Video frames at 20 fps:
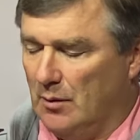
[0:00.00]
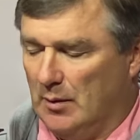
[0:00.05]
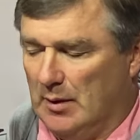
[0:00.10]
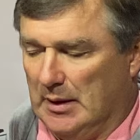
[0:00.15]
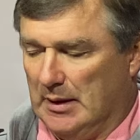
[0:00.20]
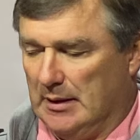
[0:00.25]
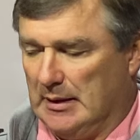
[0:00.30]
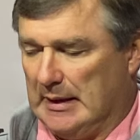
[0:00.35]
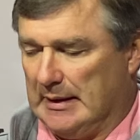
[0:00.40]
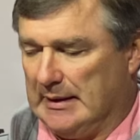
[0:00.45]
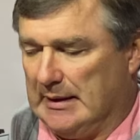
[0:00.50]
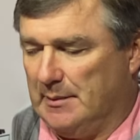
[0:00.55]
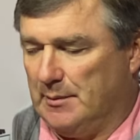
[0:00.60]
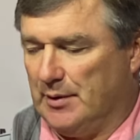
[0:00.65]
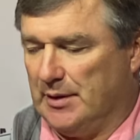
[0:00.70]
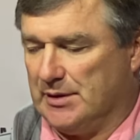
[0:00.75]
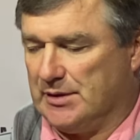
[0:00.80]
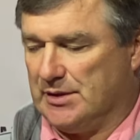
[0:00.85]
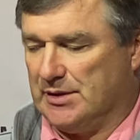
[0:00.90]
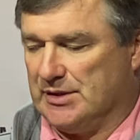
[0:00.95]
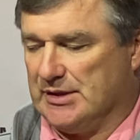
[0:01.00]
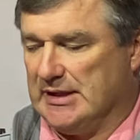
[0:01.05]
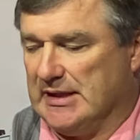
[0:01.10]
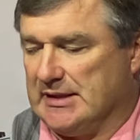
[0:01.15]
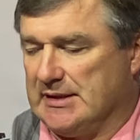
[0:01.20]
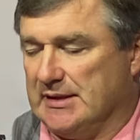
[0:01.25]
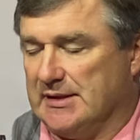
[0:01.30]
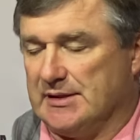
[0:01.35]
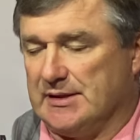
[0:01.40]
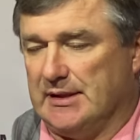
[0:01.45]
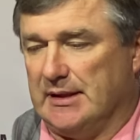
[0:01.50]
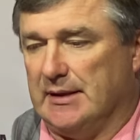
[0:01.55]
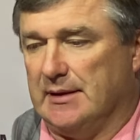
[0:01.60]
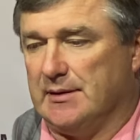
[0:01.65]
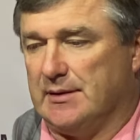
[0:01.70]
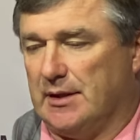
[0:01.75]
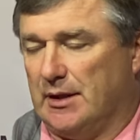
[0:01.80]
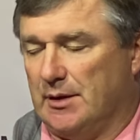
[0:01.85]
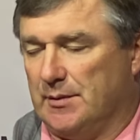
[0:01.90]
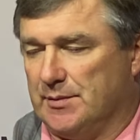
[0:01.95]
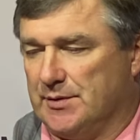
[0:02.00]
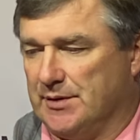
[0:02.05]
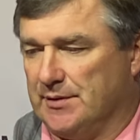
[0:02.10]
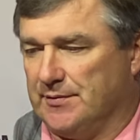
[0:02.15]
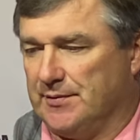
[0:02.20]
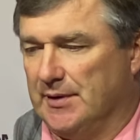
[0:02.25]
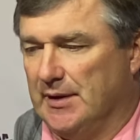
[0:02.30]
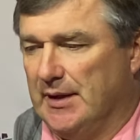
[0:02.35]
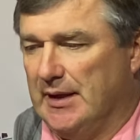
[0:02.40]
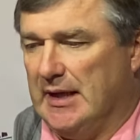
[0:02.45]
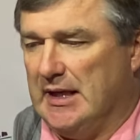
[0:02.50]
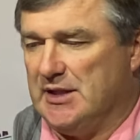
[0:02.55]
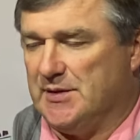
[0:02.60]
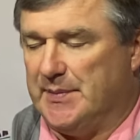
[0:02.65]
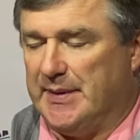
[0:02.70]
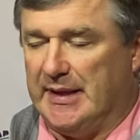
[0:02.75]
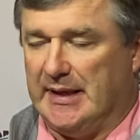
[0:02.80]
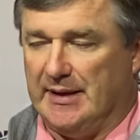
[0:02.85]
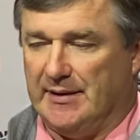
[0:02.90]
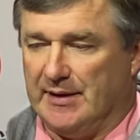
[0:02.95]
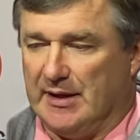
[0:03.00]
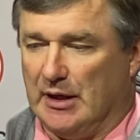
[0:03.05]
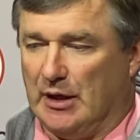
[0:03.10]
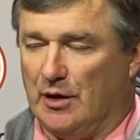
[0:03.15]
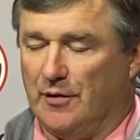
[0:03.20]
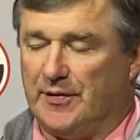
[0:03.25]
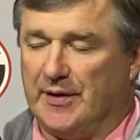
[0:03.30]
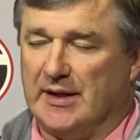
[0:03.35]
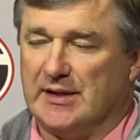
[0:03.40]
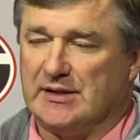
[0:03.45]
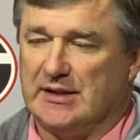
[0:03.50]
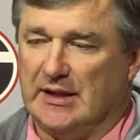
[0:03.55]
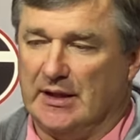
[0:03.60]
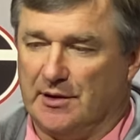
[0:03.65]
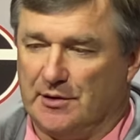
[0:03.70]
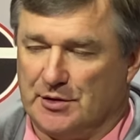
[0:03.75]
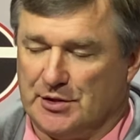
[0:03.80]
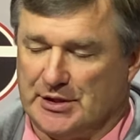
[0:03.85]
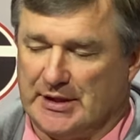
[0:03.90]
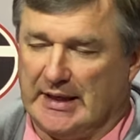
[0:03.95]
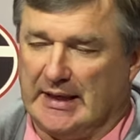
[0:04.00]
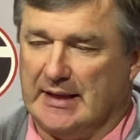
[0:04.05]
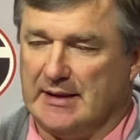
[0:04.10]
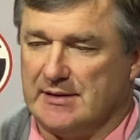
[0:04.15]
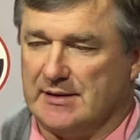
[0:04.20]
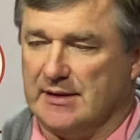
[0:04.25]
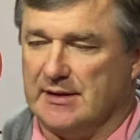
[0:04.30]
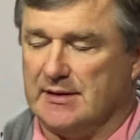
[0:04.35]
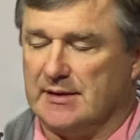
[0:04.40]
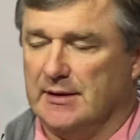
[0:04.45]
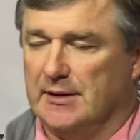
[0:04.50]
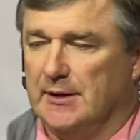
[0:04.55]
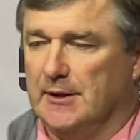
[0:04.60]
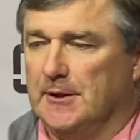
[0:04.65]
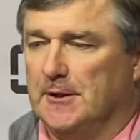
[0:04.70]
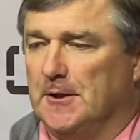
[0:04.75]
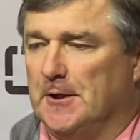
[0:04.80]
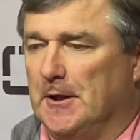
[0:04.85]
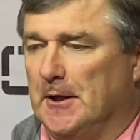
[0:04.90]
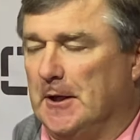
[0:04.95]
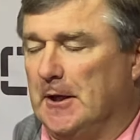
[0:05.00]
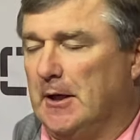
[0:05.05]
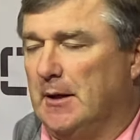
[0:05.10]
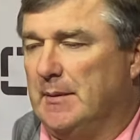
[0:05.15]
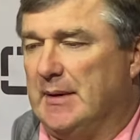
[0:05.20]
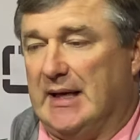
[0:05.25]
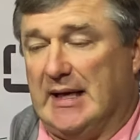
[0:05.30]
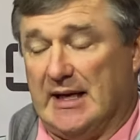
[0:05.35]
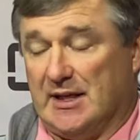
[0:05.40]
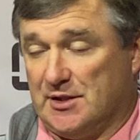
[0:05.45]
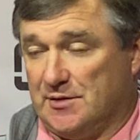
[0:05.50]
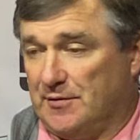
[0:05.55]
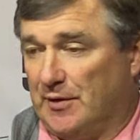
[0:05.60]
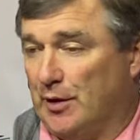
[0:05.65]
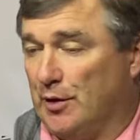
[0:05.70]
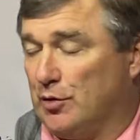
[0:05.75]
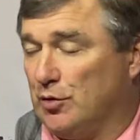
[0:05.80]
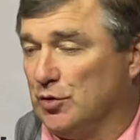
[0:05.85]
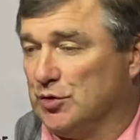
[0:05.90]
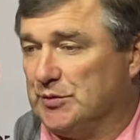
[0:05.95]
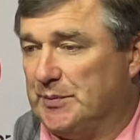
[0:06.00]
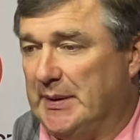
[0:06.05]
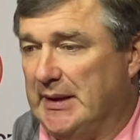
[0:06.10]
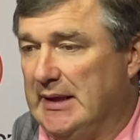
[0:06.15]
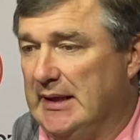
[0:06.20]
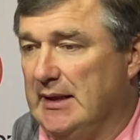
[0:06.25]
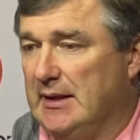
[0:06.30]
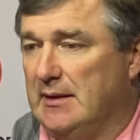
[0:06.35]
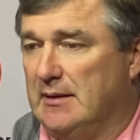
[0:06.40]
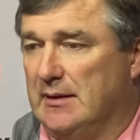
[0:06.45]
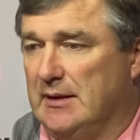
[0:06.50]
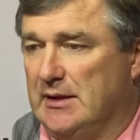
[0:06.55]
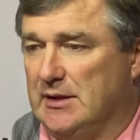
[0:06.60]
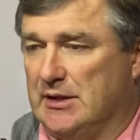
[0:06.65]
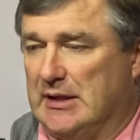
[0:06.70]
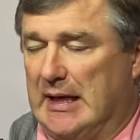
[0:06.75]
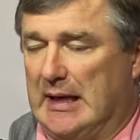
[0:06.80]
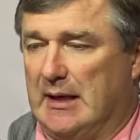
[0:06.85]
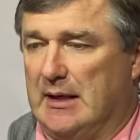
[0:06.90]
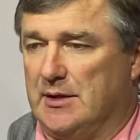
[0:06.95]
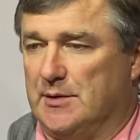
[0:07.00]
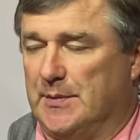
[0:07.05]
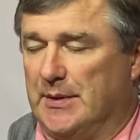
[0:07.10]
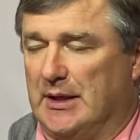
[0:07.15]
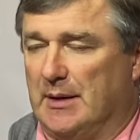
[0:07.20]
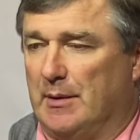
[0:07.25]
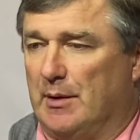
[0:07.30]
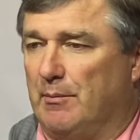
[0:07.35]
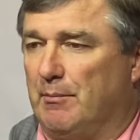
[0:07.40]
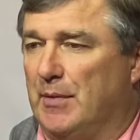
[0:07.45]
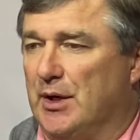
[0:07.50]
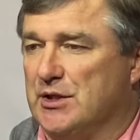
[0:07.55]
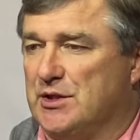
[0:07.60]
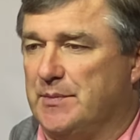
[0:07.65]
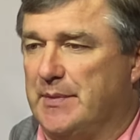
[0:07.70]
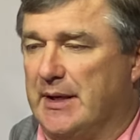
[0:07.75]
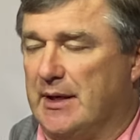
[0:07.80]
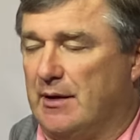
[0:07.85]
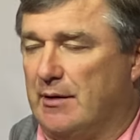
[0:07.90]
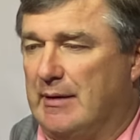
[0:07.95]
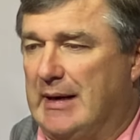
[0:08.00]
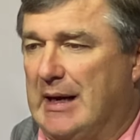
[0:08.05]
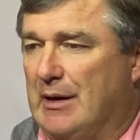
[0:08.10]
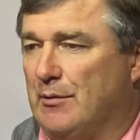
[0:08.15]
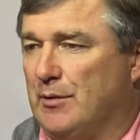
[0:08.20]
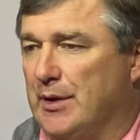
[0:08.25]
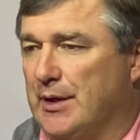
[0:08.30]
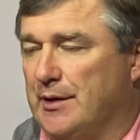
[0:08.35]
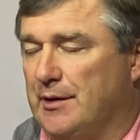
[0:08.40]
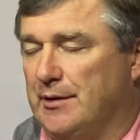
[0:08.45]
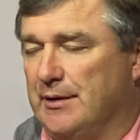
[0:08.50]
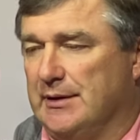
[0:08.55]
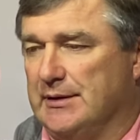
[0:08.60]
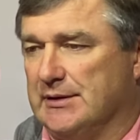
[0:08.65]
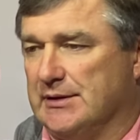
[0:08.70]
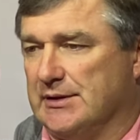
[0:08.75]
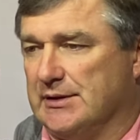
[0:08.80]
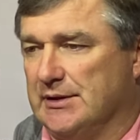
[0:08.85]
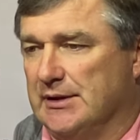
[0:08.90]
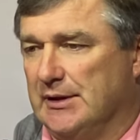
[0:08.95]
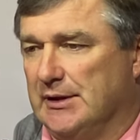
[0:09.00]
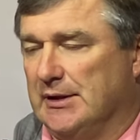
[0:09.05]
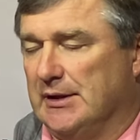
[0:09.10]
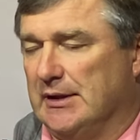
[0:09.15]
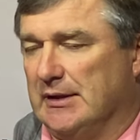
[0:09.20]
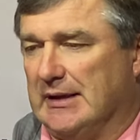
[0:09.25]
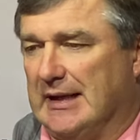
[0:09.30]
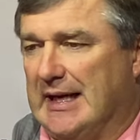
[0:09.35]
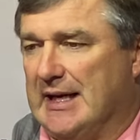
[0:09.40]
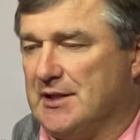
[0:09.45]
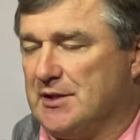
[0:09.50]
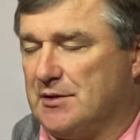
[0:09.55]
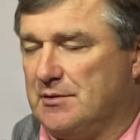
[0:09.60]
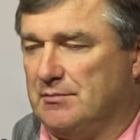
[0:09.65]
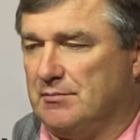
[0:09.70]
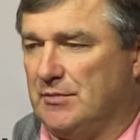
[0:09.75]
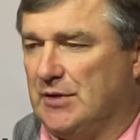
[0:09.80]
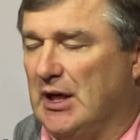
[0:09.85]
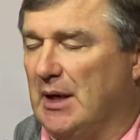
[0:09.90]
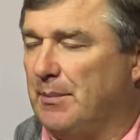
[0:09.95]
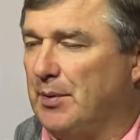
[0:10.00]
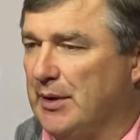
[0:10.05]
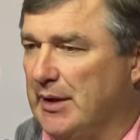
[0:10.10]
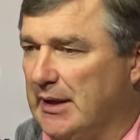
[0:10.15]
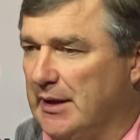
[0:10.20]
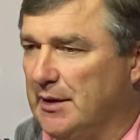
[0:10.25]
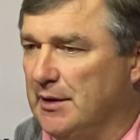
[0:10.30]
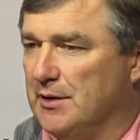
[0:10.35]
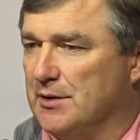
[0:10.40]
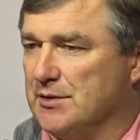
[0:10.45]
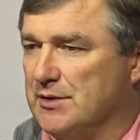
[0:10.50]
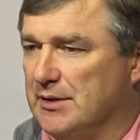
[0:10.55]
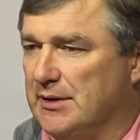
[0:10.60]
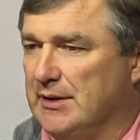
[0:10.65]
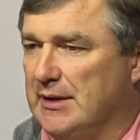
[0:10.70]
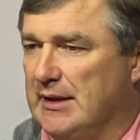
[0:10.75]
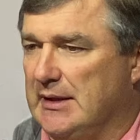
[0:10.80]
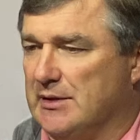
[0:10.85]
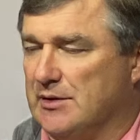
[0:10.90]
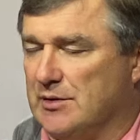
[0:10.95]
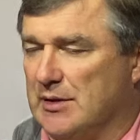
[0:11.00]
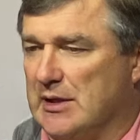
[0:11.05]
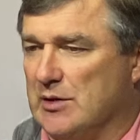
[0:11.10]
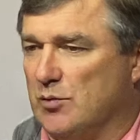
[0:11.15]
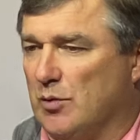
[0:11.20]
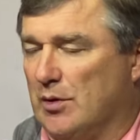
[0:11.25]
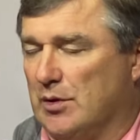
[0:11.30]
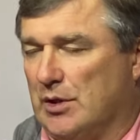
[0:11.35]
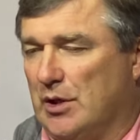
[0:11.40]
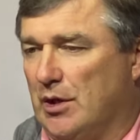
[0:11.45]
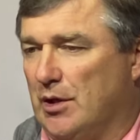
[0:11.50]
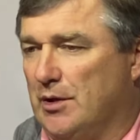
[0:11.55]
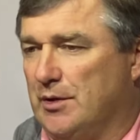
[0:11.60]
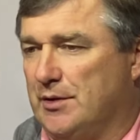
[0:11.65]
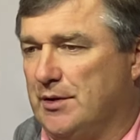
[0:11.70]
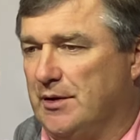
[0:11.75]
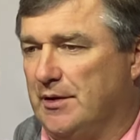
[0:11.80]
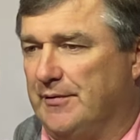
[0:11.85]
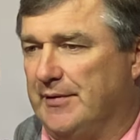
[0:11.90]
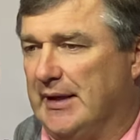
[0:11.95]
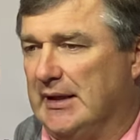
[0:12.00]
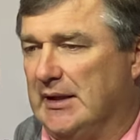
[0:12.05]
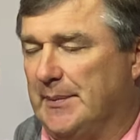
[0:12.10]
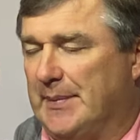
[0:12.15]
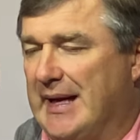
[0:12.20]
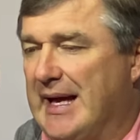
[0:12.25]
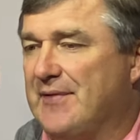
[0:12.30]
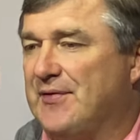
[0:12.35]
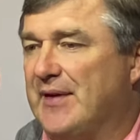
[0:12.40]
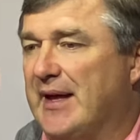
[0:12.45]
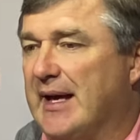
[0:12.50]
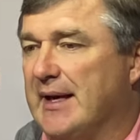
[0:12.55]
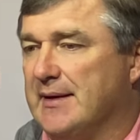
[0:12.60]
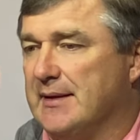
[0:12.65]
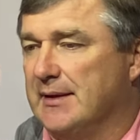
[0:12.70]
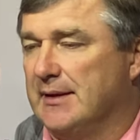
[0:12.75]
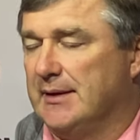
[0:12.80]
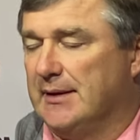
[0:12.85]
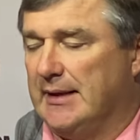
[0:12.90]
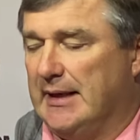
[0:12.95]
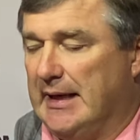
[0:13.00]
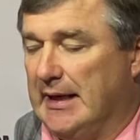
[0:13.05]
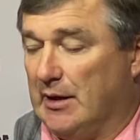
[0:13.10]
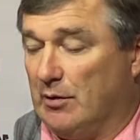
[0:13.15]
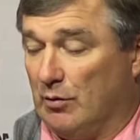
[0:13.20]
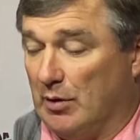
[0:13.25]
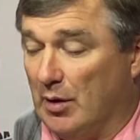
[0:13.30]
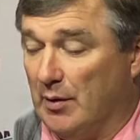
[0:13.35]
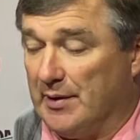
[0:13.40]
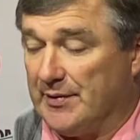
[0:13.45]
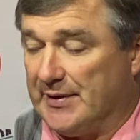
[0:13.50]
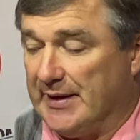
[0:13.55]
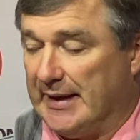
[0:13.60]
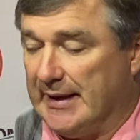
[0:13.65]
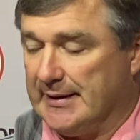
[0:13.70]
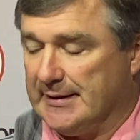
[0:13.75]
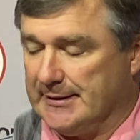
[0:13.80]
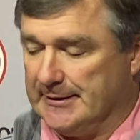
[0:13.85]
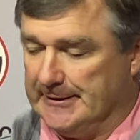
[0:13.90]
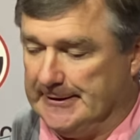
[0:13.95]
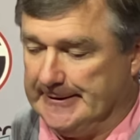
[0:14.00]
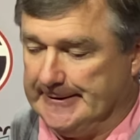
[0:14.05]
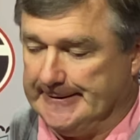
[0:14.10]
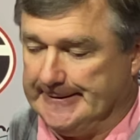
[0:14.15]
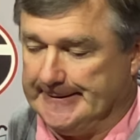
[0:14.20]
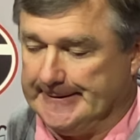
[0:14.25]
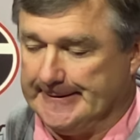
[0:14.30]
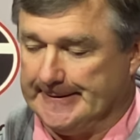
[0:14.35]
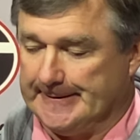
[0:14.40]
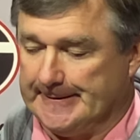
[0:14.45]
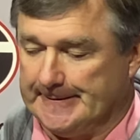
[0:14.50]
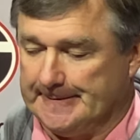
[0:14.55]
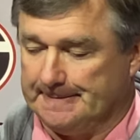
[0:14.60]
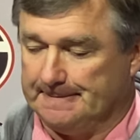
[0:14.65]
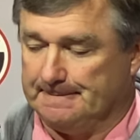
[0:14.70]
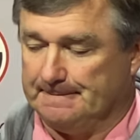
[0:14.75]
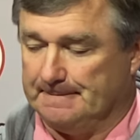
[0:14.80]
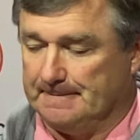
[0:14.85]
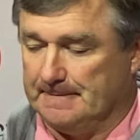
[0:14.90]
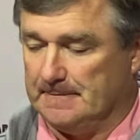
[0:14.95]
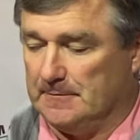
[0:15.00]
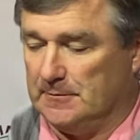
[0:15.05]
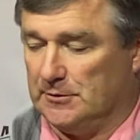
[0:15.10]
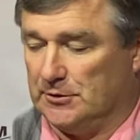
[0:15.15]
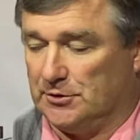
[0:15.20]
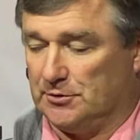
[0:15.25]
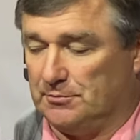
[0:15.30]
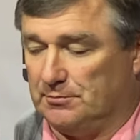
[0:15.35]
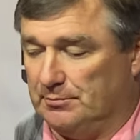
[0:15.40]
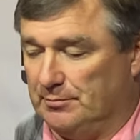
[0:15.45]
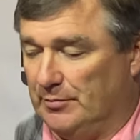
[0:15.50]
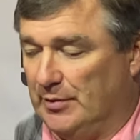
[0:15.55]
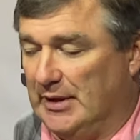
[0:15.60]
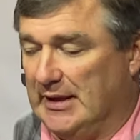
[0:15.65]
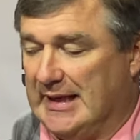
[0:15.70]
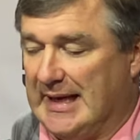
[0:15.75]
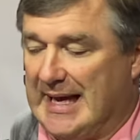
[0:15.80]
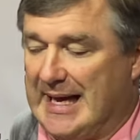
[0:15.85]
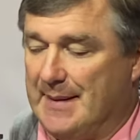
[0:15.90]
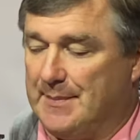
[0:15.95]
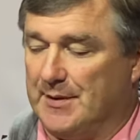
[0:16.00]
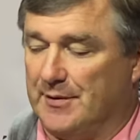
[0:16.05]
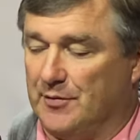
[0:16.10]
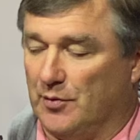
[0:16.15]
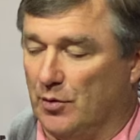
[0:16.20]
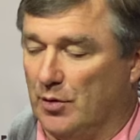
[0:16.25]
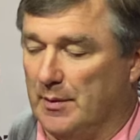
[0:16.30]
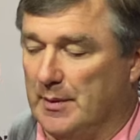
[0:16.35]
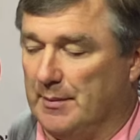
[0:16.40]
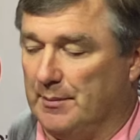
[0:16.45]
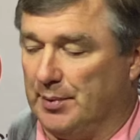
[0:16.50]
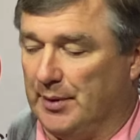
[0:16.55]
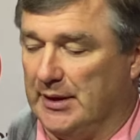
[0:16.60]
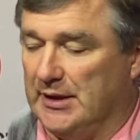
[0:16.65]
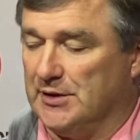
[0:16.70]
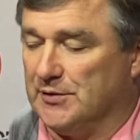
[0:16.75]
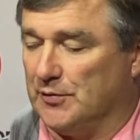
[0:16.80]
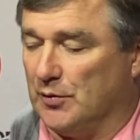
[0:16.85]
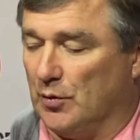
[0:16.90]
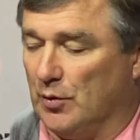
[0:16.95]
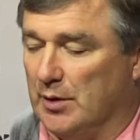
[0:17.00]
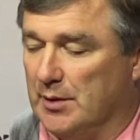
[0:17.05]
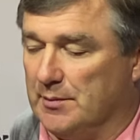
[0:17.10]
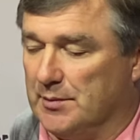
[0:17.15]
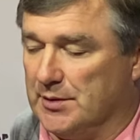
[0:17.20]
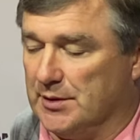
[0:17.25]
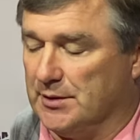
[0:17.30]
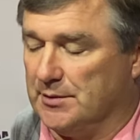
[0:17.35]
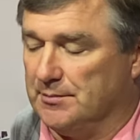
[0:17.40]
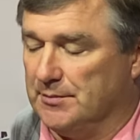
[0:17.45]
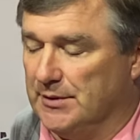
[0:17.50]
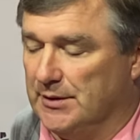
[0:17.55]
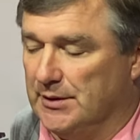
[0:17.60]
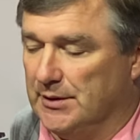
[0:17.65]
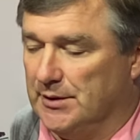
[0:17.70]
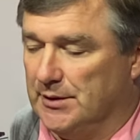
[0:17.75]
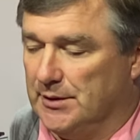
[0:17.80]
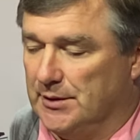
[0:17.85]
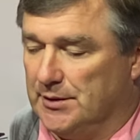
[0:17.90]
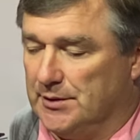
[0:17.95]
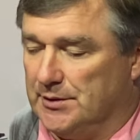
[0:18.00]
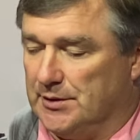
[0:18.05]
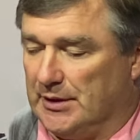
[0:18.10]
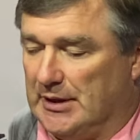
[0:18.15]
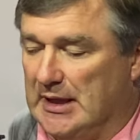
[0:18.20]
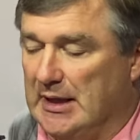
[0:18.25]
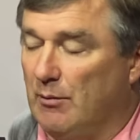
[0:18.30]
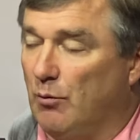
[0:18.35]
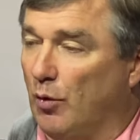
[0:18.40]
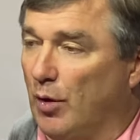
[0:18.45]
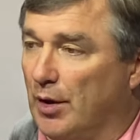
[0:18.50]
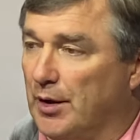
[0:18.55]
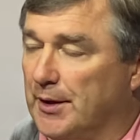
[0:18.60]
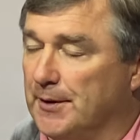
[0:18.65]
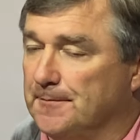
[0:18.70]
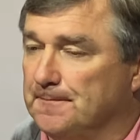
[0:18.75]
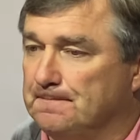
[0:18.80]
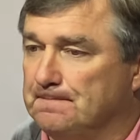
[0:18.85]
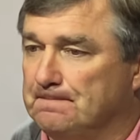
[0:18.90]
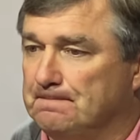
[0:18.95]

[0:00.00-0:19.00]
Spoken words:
Well, I think he brings consistency in terms of he's been in the offense. He understands it. He has vertical speed. He's become a much better route runner in his last couple of years, and he's worked hard to develop at that and grow at that. And just really happy for him and pleased for him to keep working.